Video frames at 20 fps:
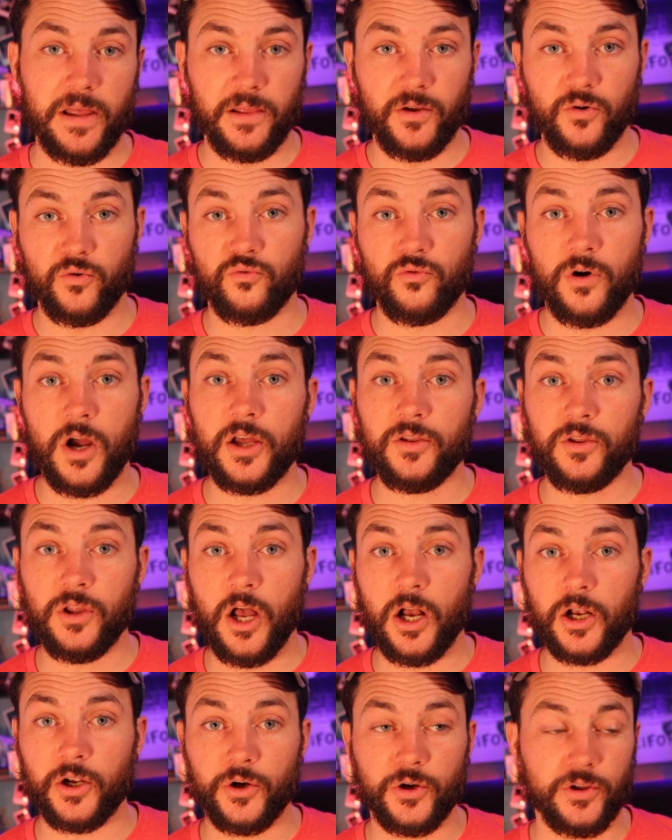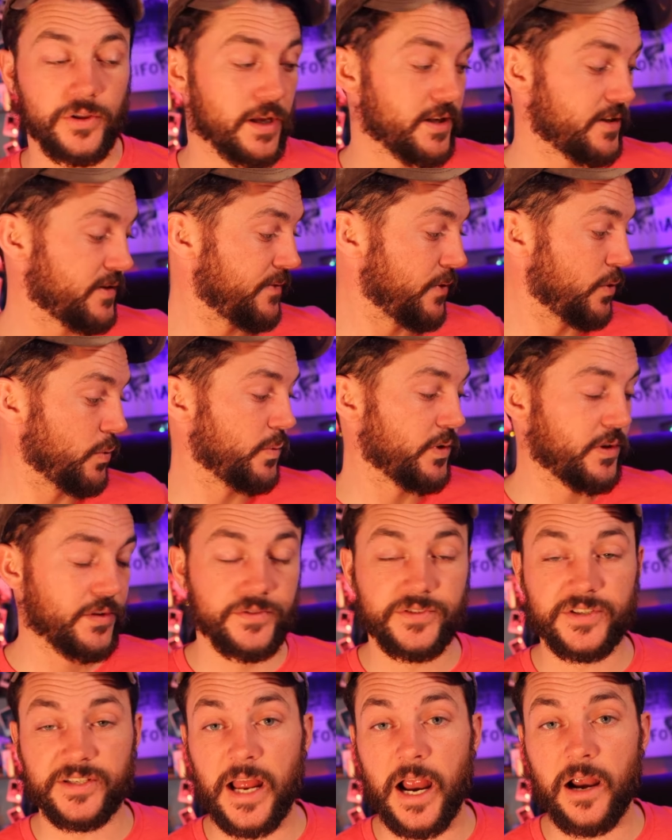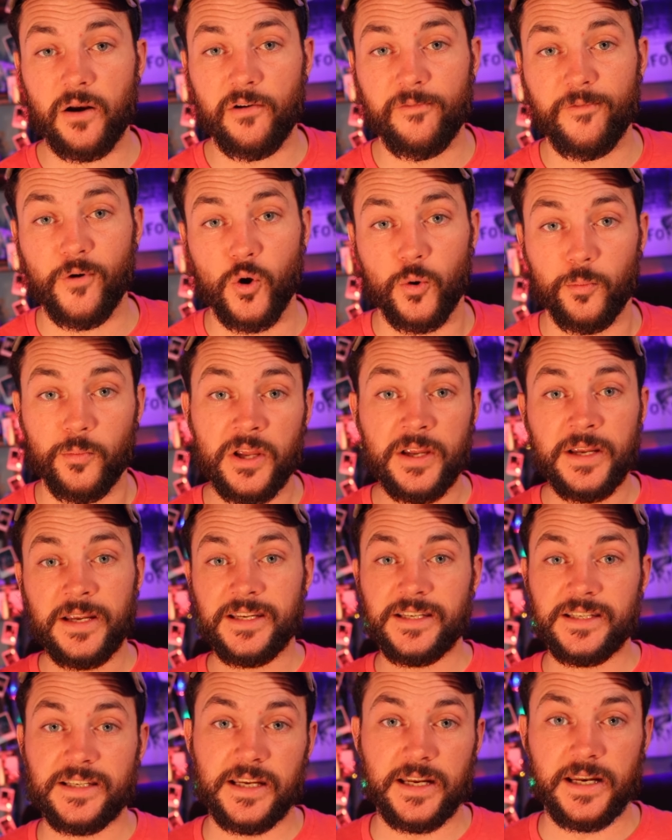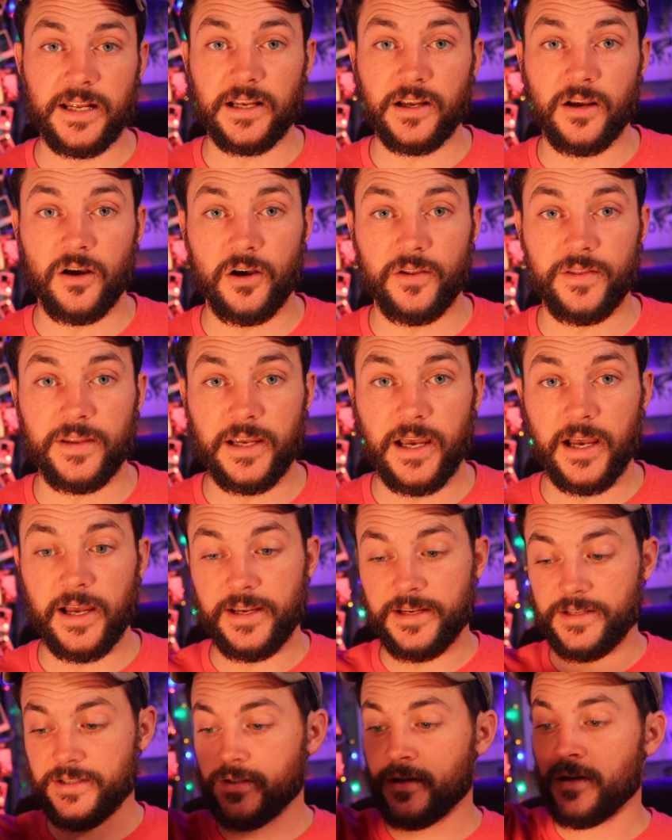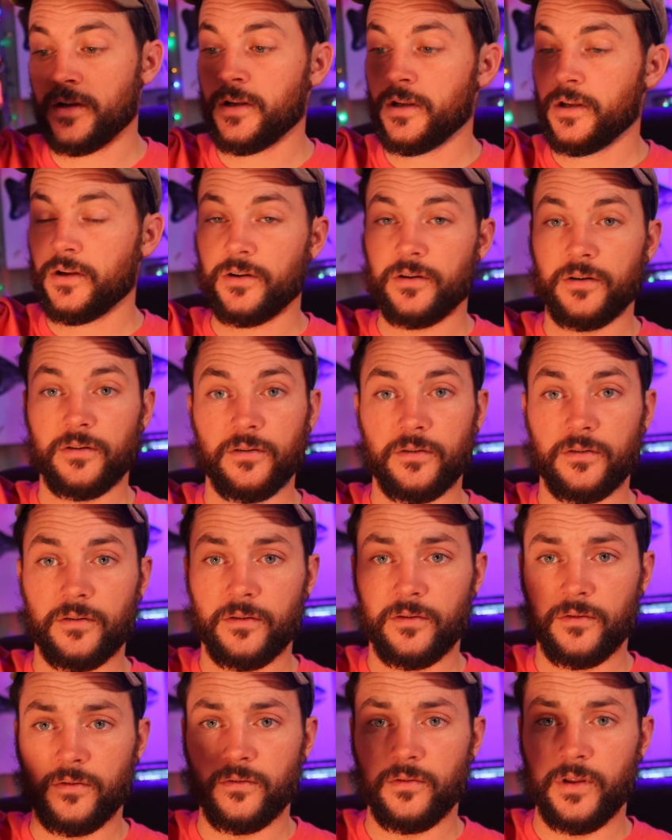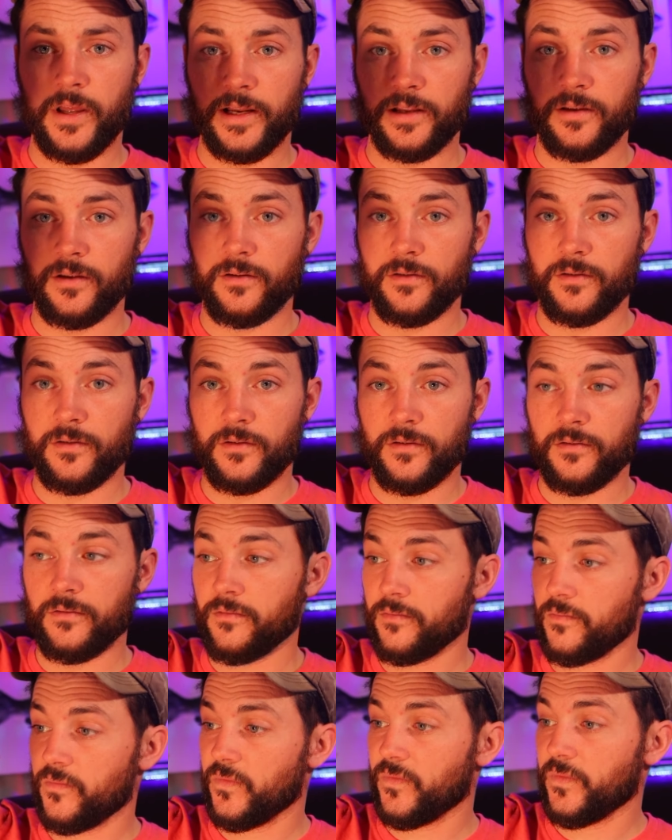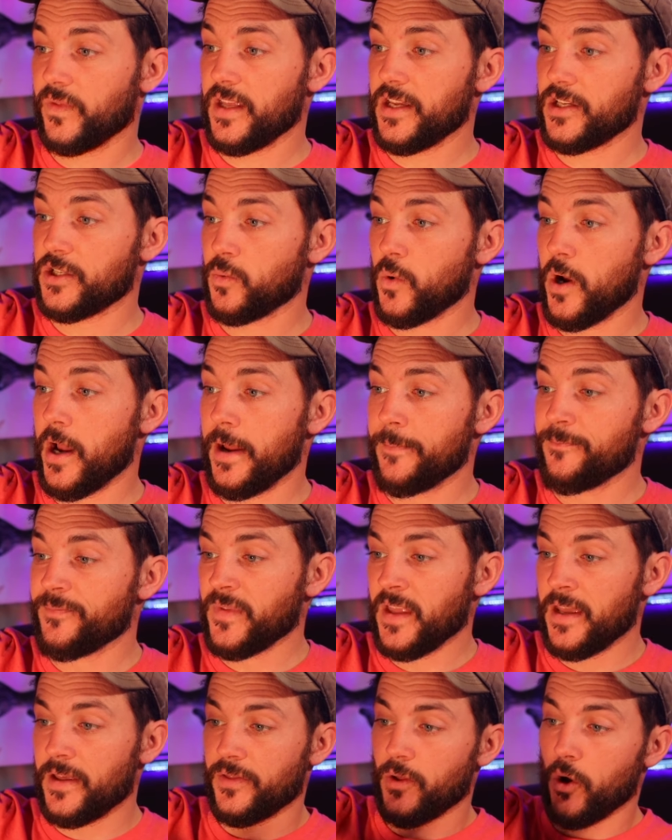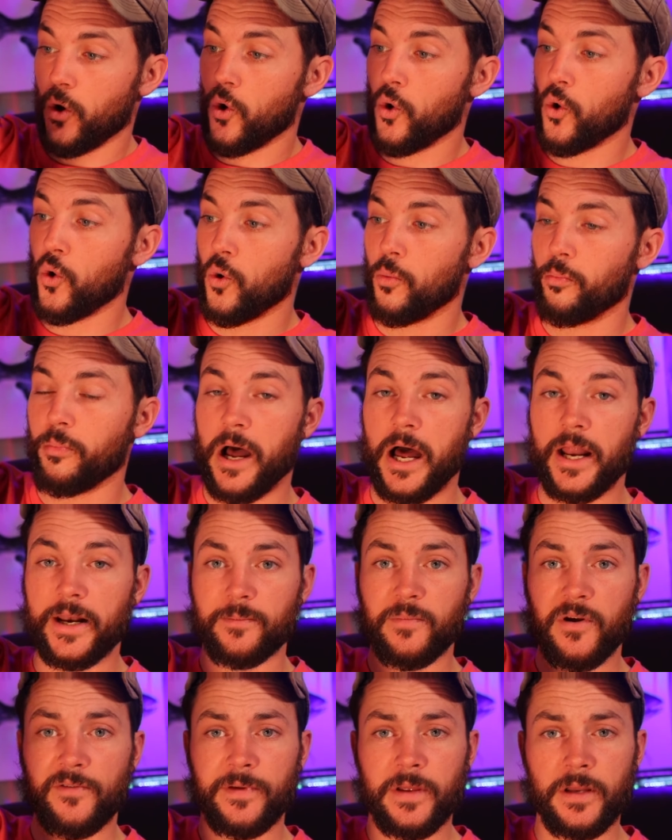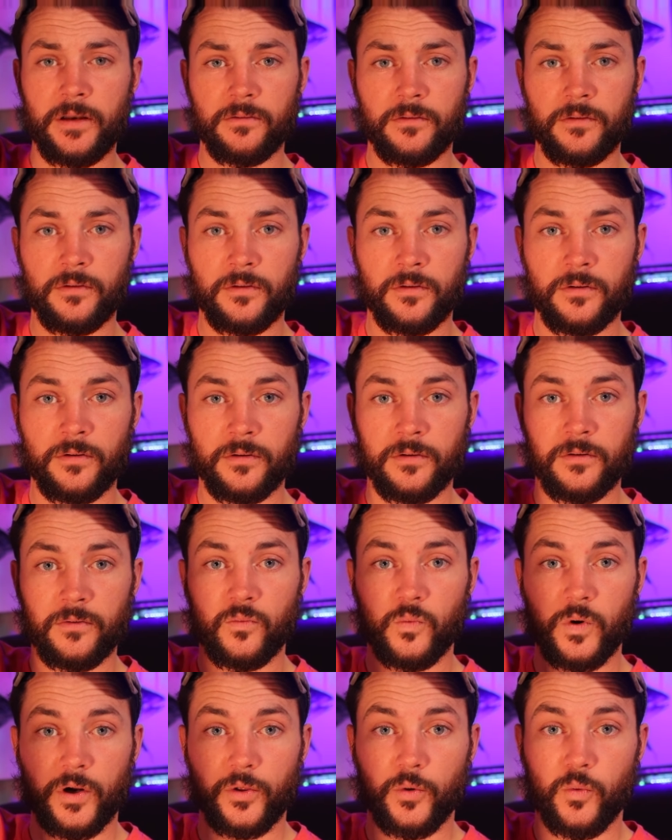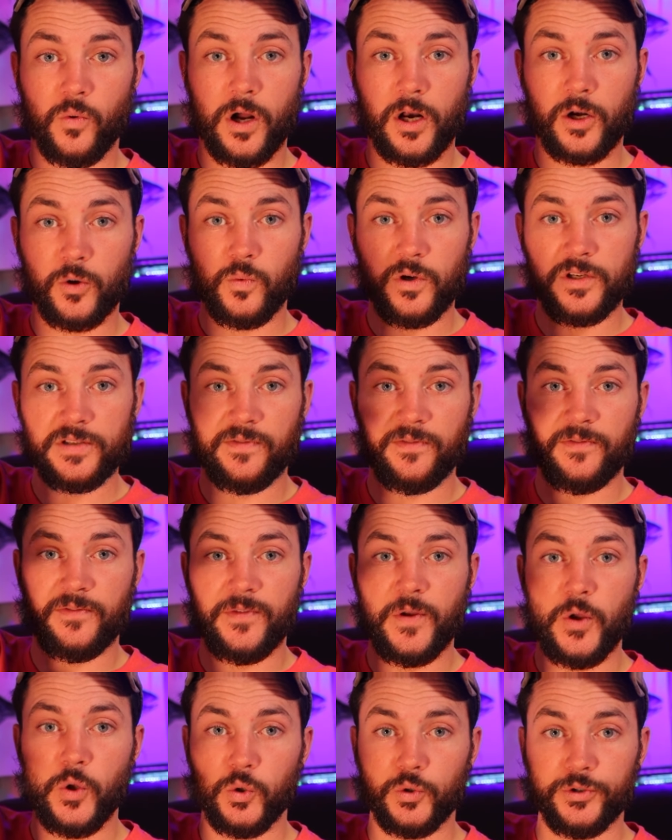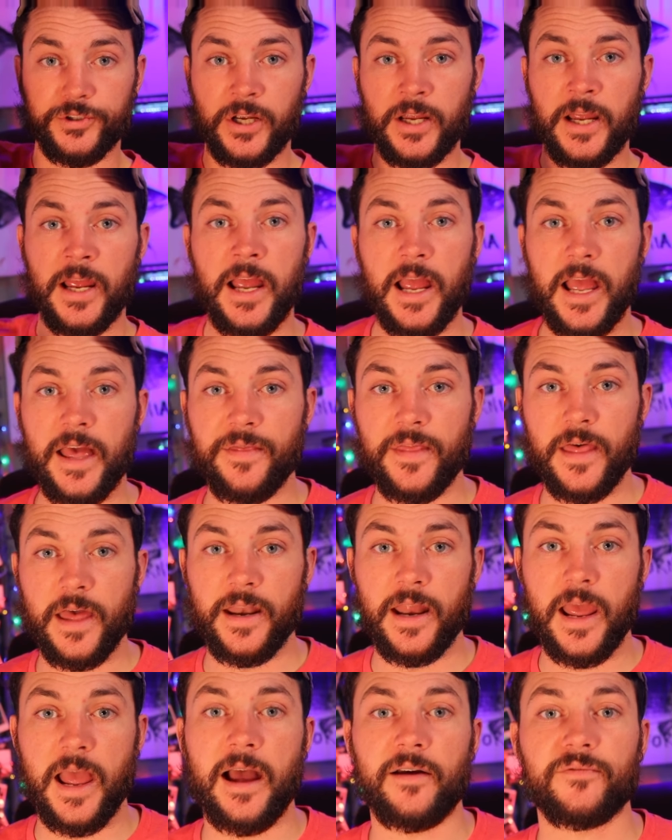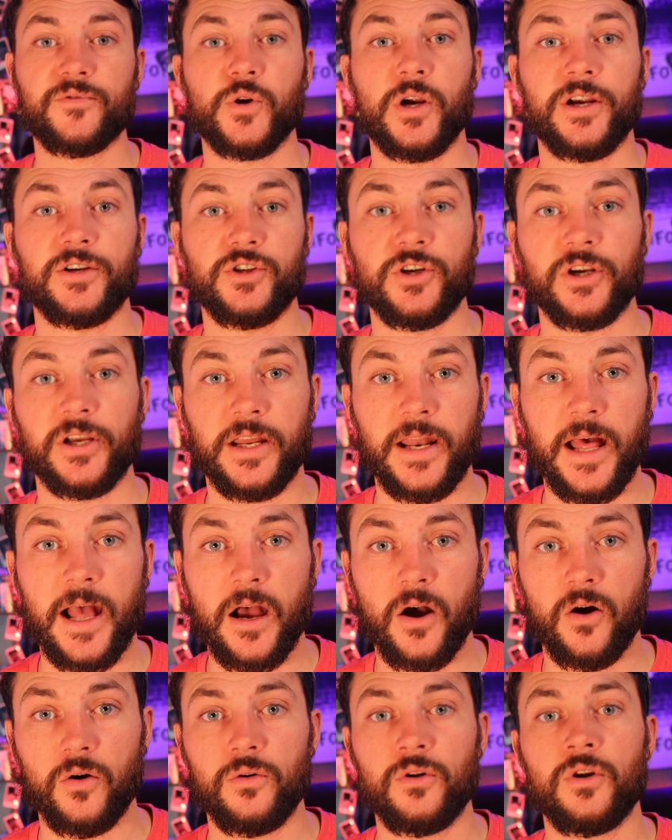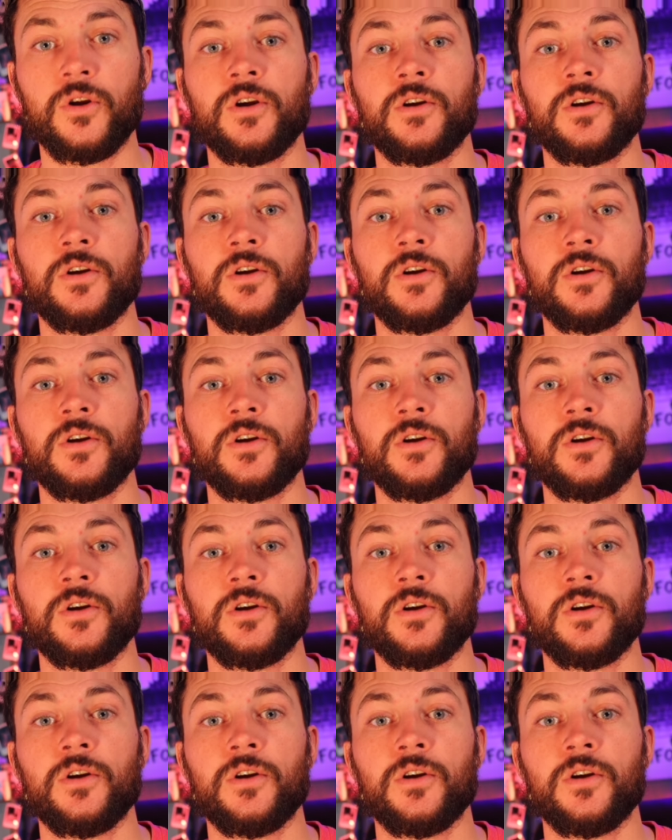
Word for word: my little rod locker that's filled with styrofoam sitting on the ice, like this way. The whole bottom of it, where the water was, filled. And then after I took it out,